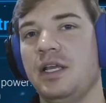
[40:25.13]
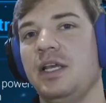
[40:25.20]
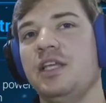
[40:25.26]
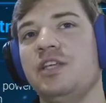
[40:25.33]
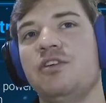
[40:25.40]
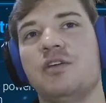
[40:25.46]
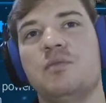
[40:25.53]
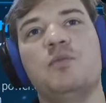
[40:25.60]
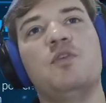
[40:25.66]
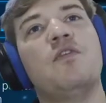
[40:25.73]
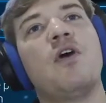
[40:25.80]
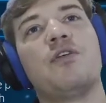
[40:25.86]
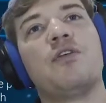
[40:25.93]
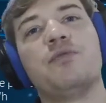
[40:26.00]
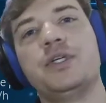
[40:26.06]
You can move all
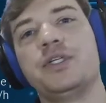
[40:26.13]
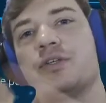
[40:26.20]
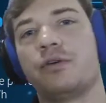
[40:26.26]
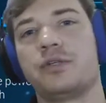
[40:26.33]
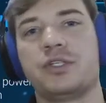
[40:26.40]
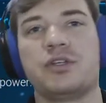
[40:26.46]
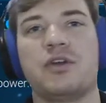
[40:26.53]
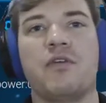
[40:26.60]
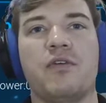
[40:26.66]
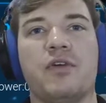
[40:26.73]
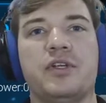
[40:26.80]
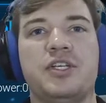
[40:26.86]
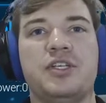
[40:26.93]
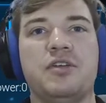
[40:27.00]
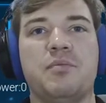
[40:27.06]
the resources over
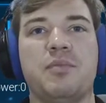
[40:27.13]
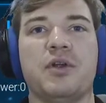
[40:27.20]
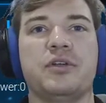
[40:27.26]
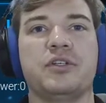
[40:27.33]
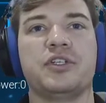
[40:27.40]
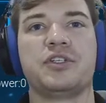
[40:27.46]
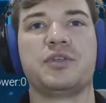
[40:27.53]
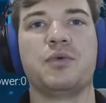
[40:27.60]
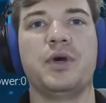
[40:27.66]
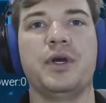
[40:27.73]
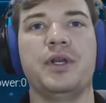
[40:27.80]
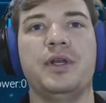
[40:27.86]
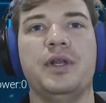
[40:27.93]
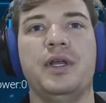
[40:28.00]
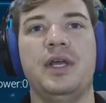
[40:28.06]
to your purchased
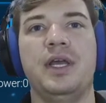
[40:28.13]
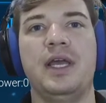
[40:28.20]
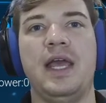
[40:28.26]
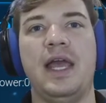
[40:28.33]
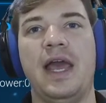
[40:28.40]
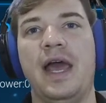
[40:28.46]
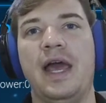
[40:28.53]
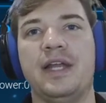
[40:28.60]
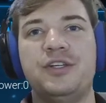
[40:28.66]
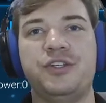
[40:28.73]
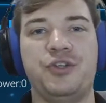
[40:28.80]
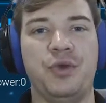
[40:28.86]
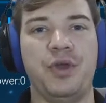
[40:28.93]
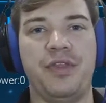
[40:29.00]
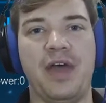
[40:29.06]
one and do
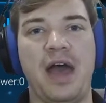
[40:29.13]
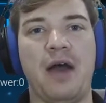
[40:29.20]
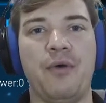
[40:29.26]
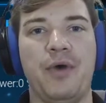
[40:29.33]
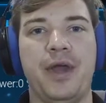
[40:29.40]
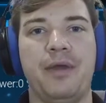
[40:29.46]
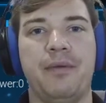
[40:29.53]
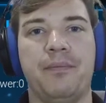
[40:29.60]
it that way.